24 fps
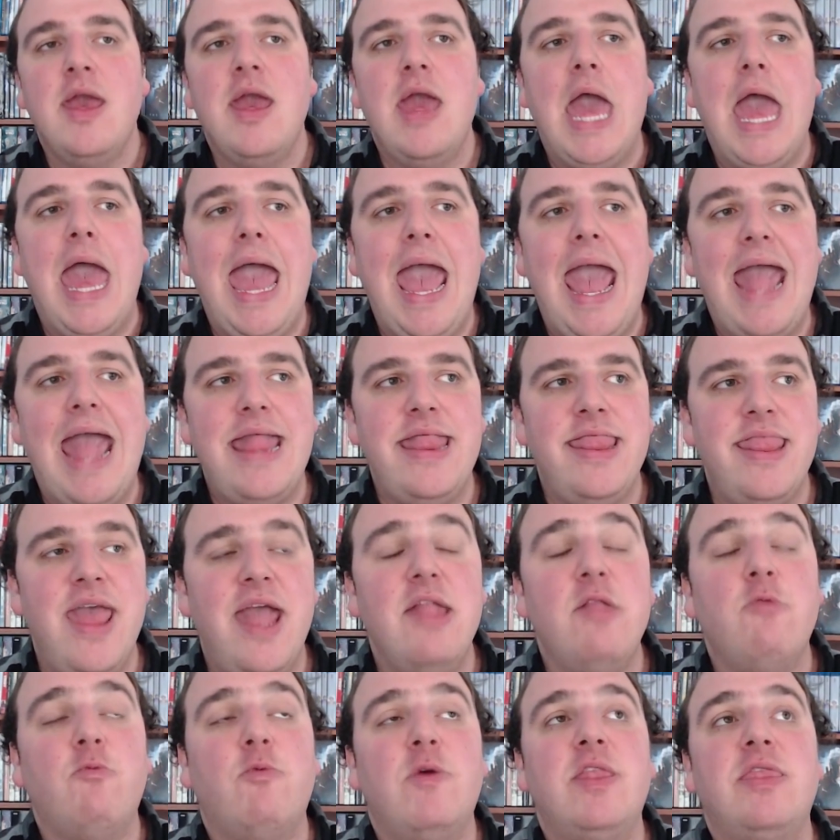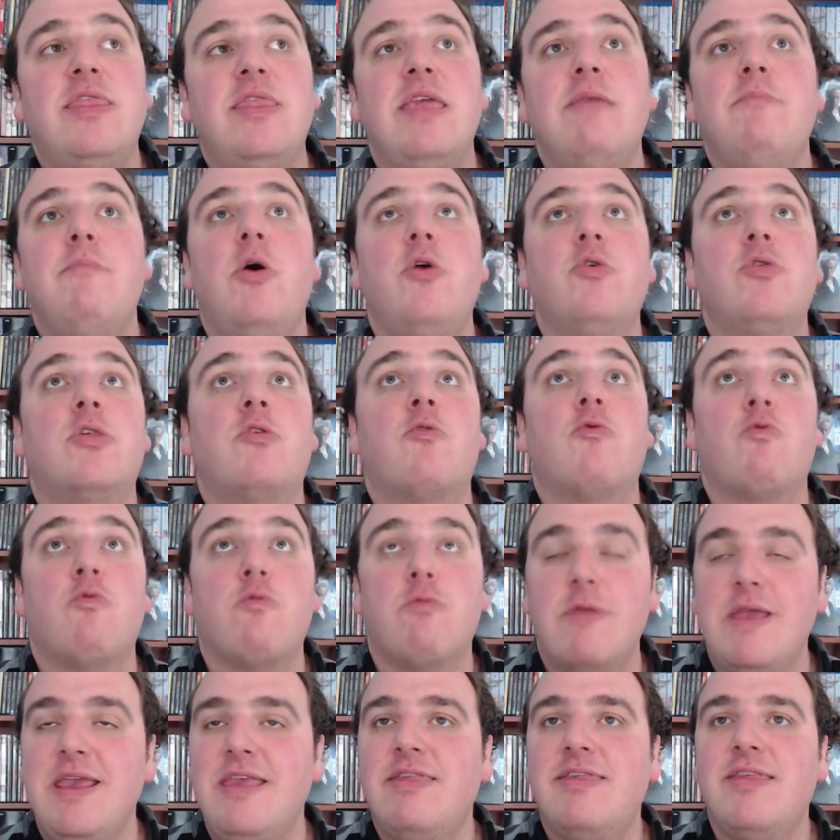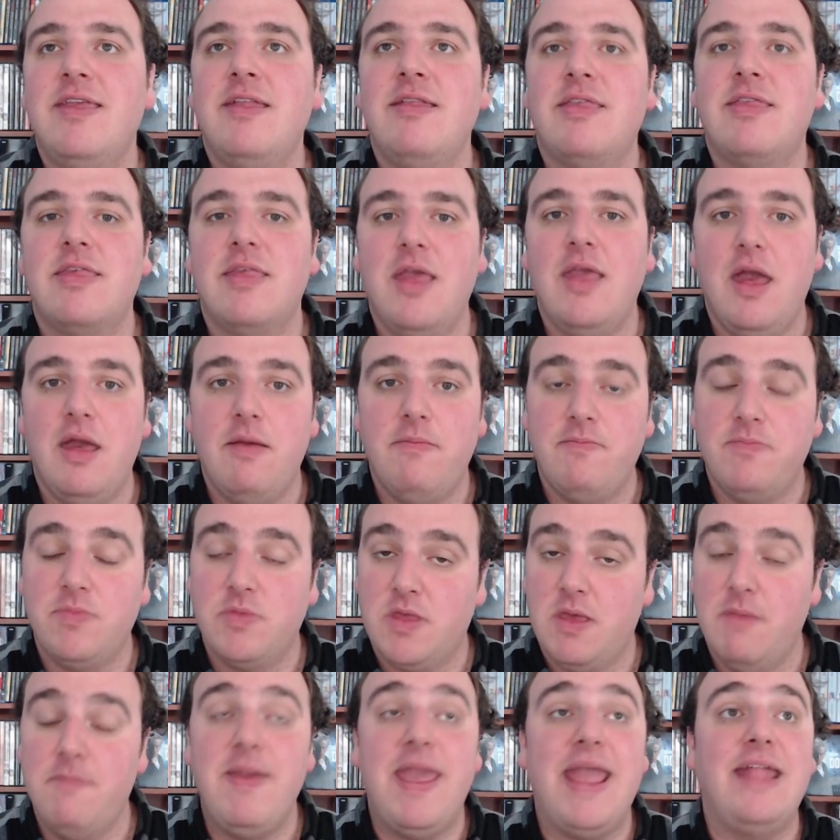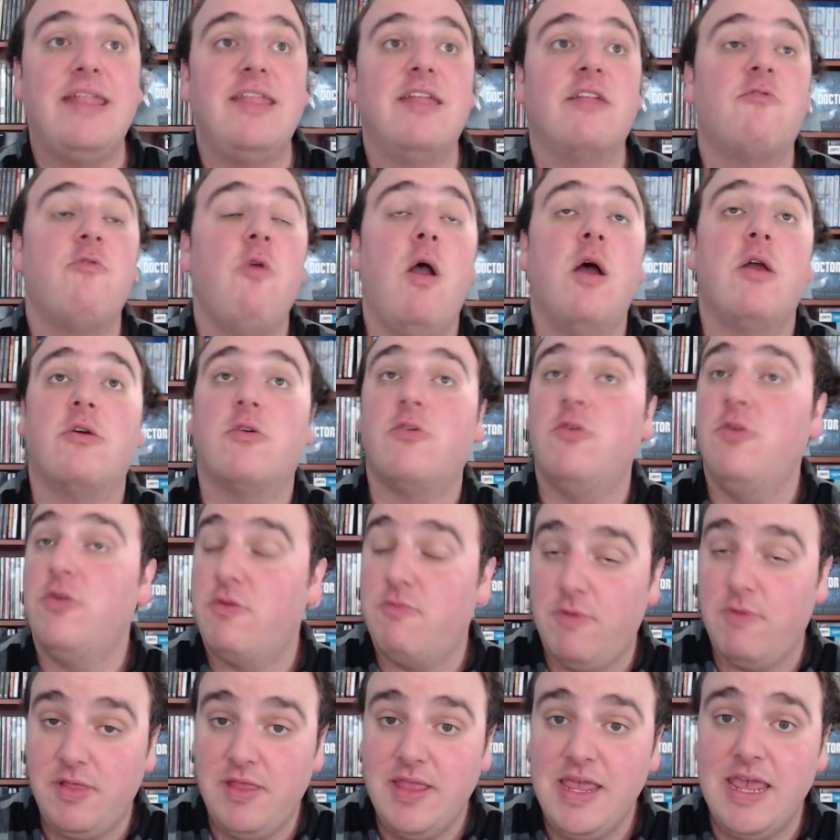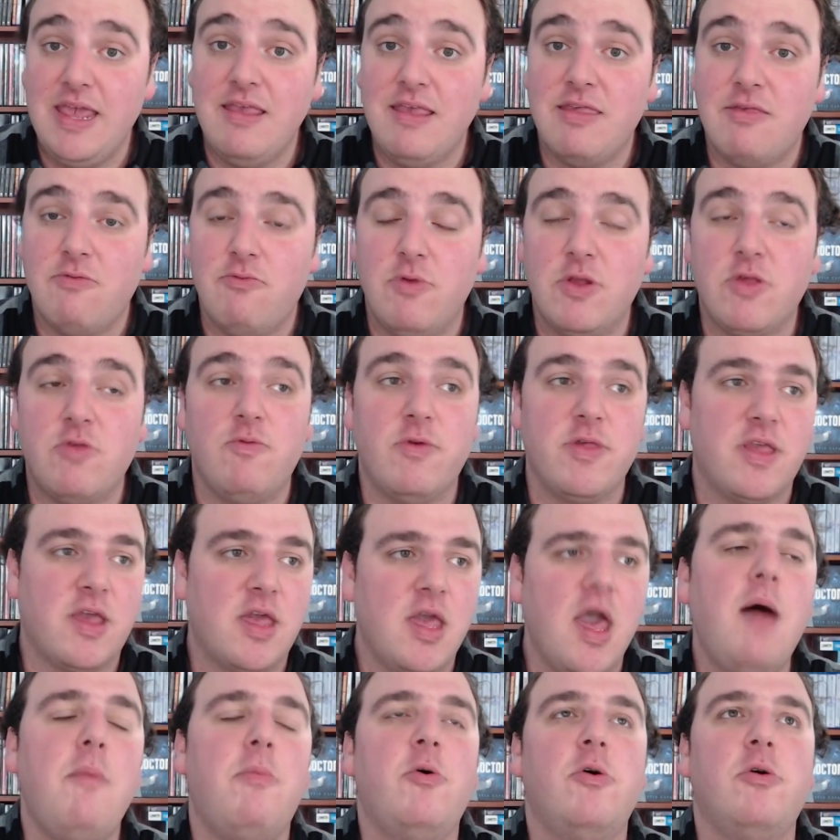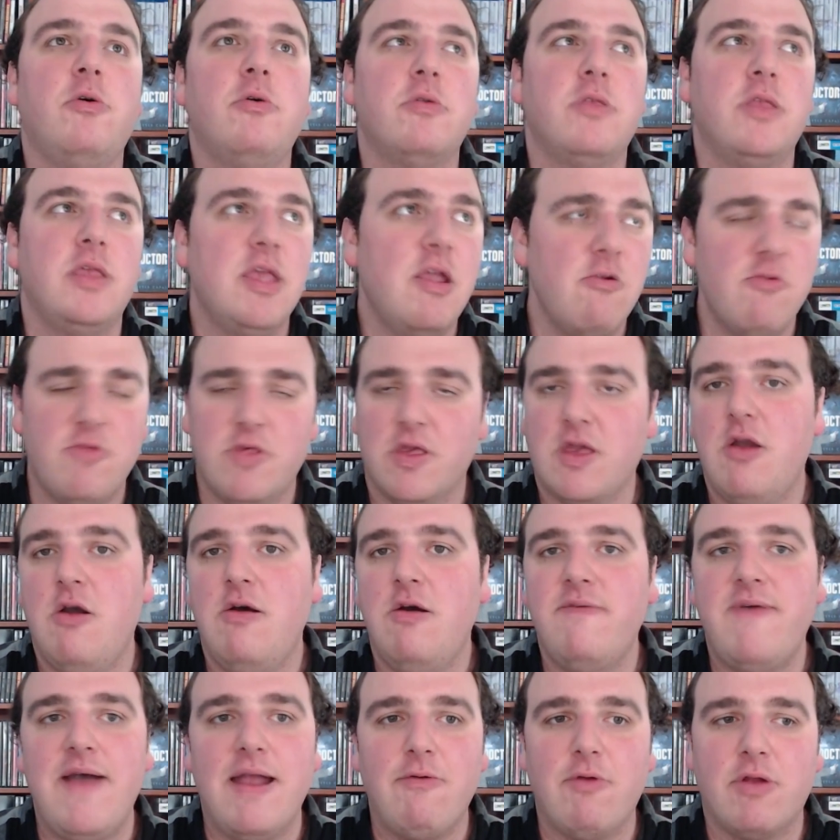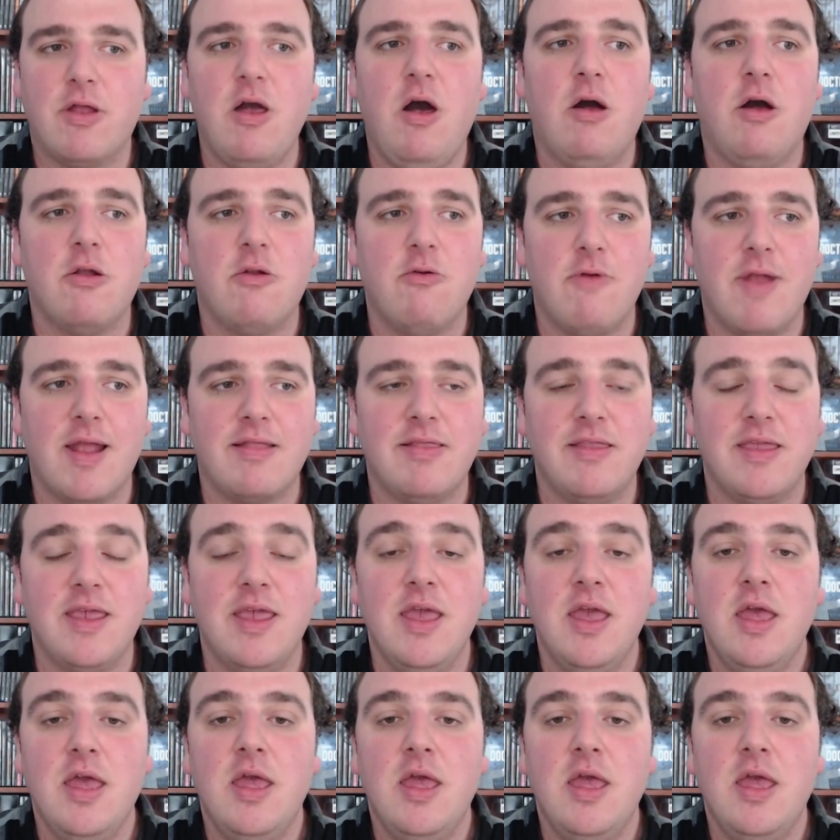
And then with the most recent Companion Chronicles release, which was a couple years ago, if I recall correctly,